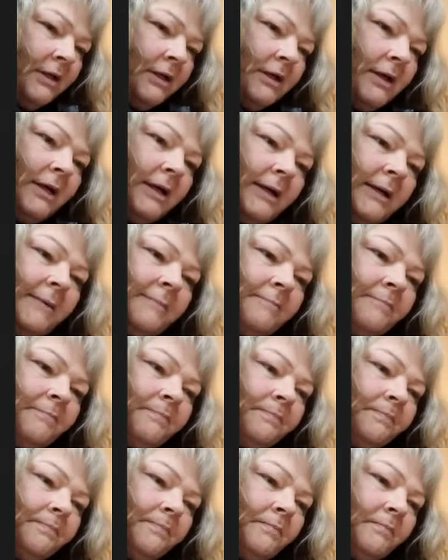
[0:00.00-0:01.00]
Um,
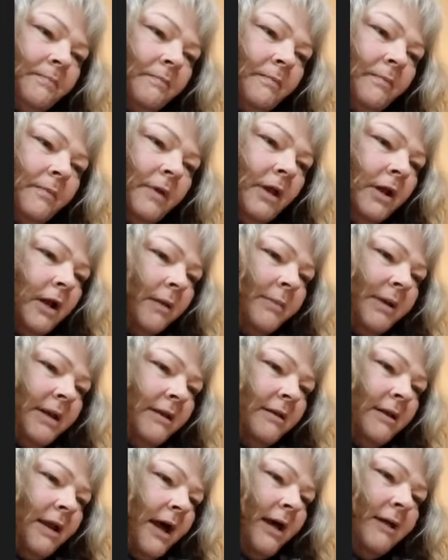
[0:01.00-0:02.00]
you know, I
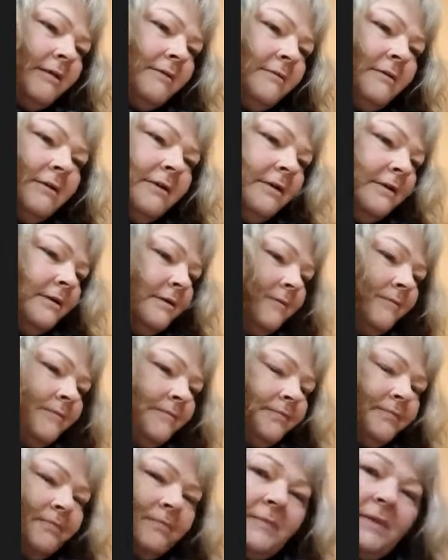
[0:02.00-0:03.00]
mean, I
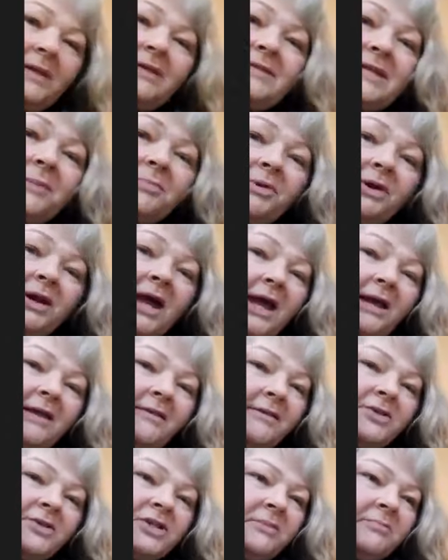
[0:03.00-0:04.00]
Deborah and I in
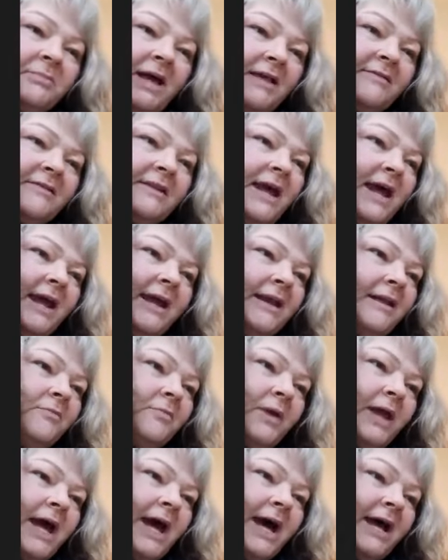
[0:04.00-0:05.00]
the gym last night, and
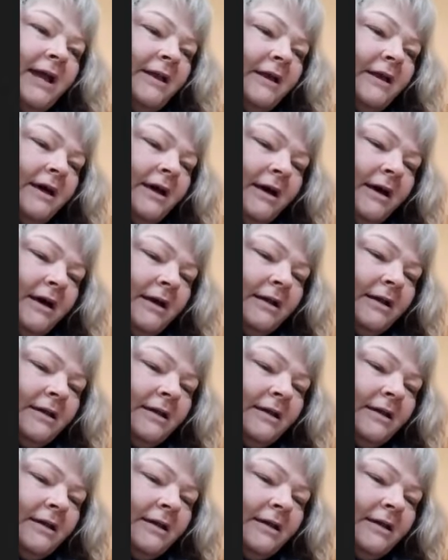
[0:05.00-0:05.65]
we had uh,